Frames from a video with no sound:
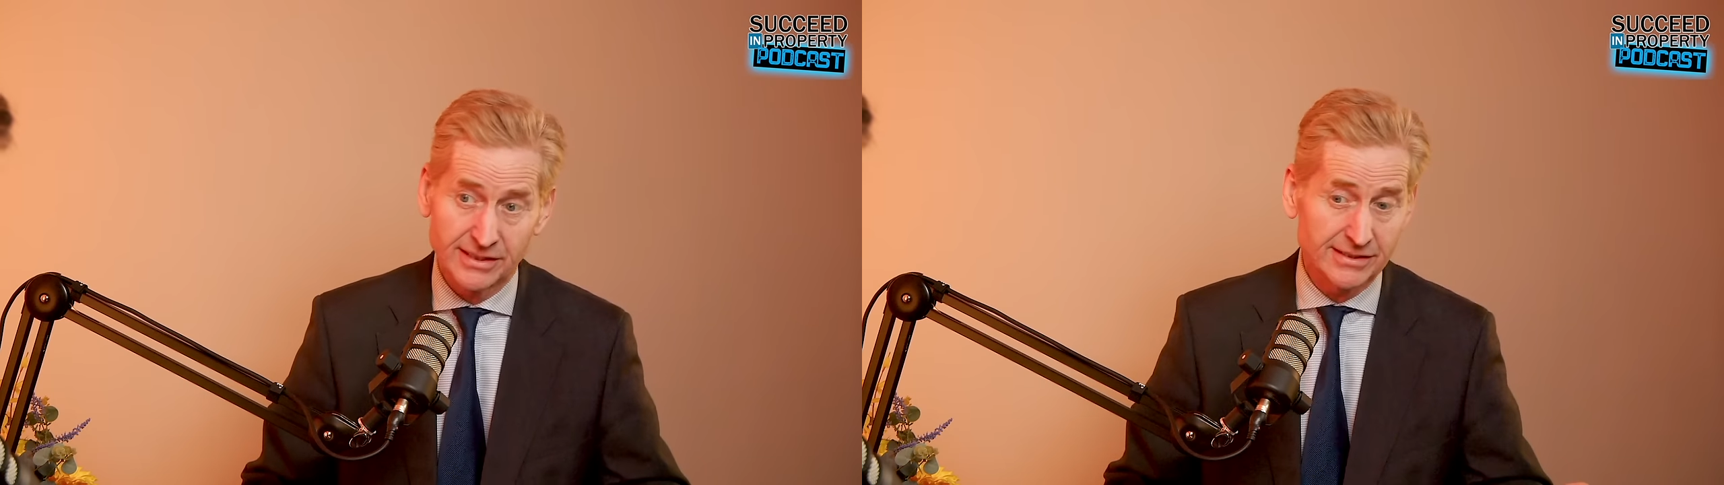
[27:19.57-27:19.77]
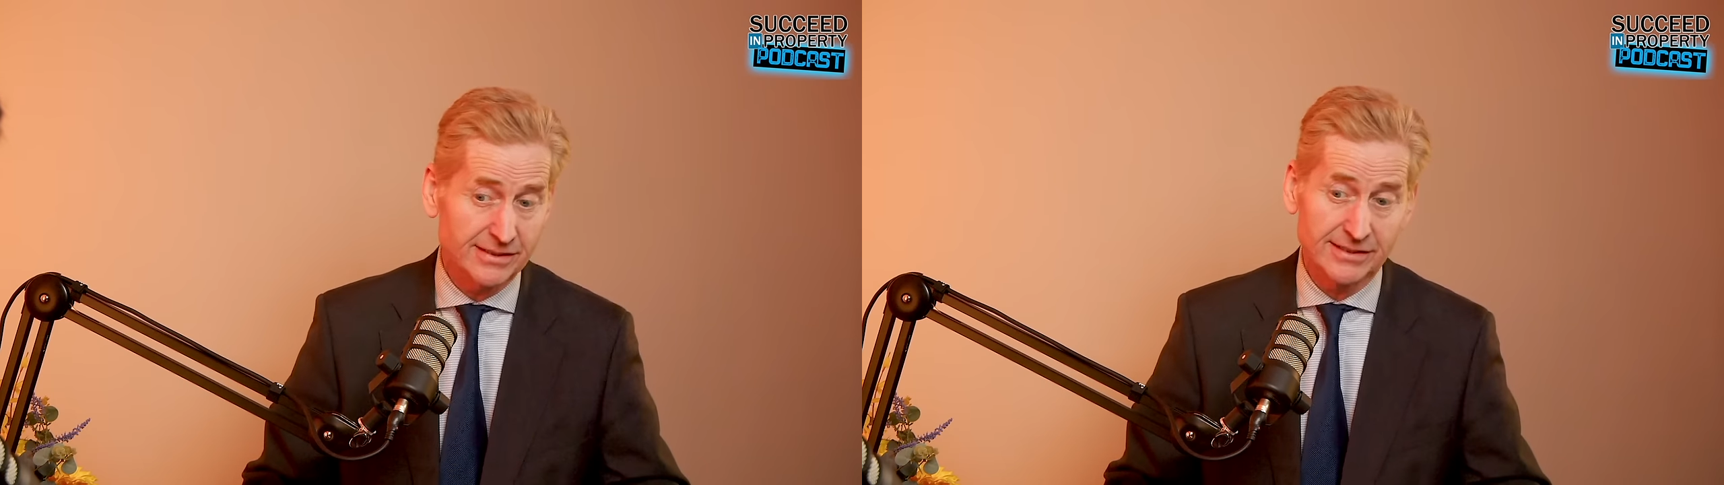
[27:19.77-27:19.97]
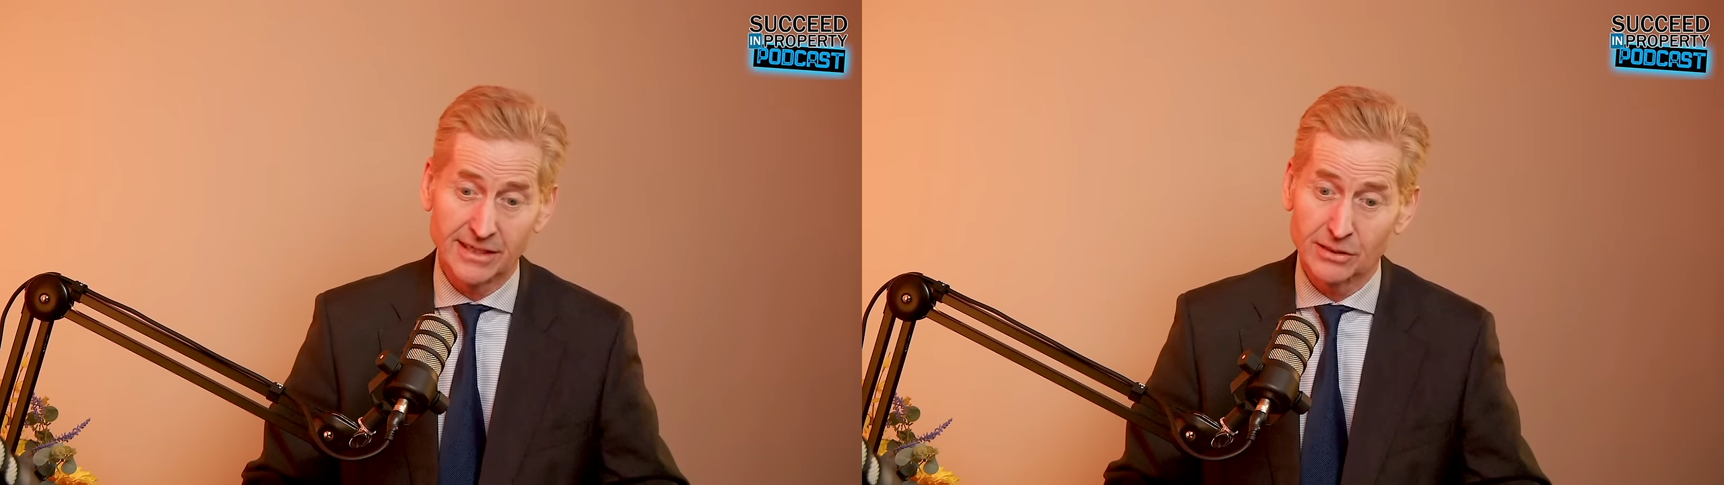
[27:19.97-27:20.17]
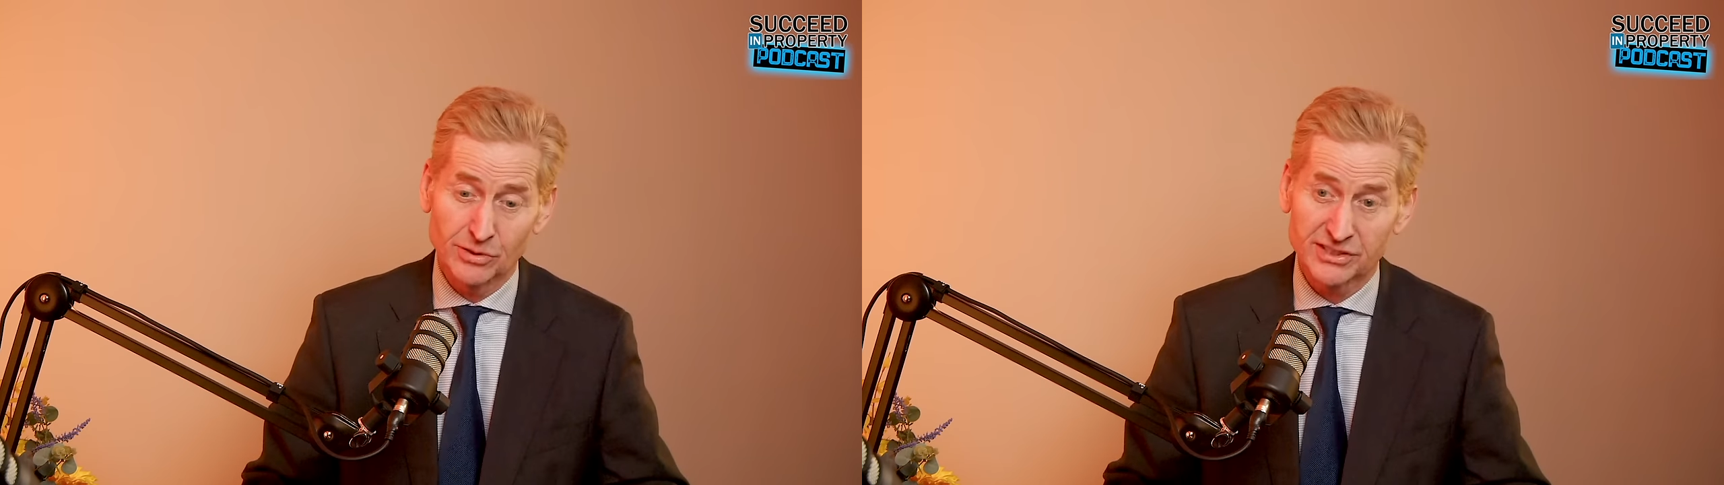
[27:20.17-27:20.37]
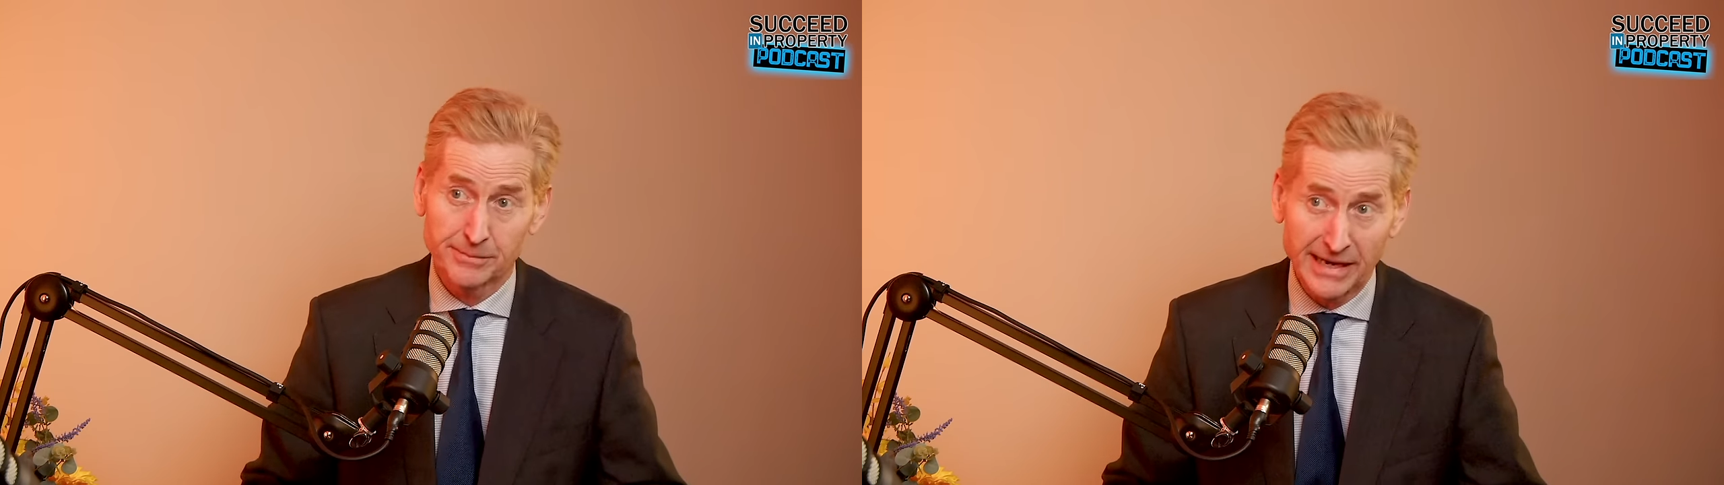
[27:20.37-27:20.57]
Is, you know,
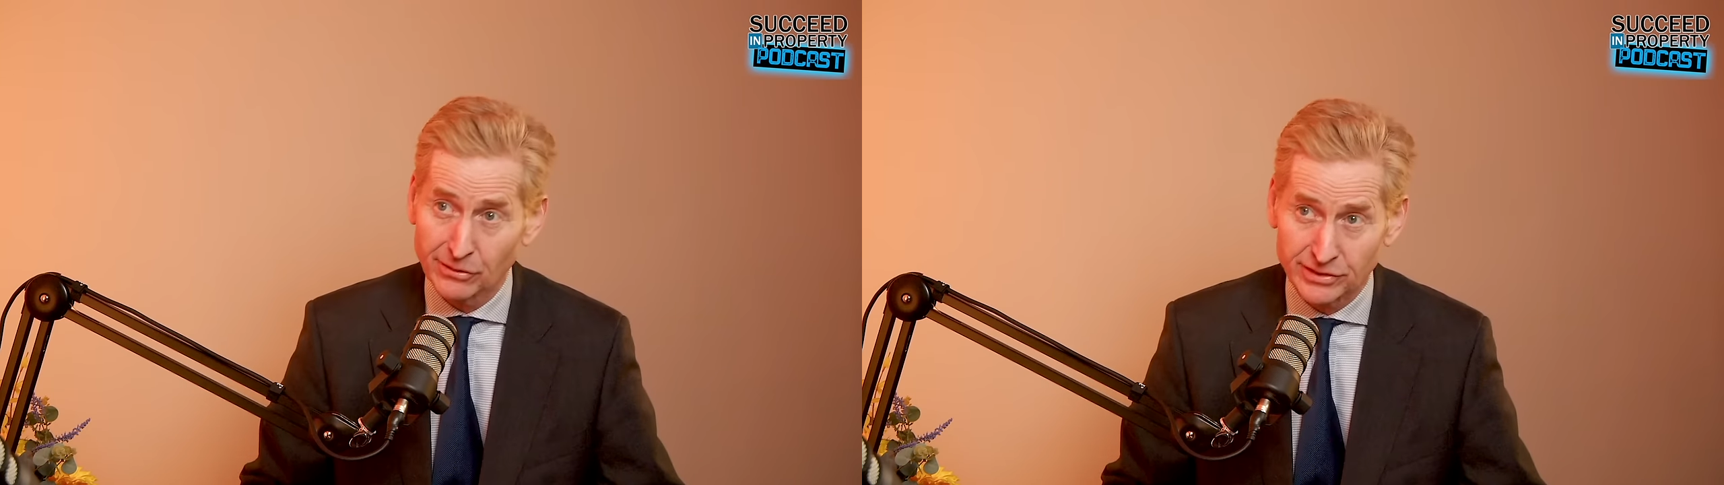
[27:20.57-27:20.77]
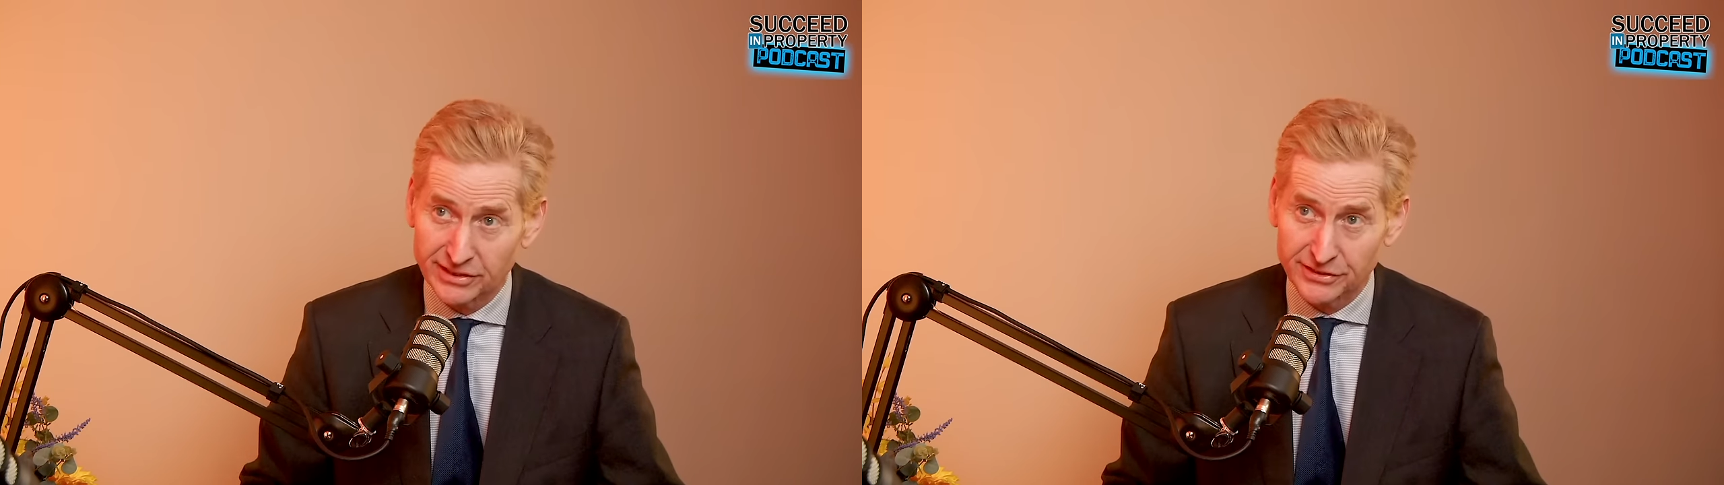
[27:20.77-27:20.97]
what's the pound going to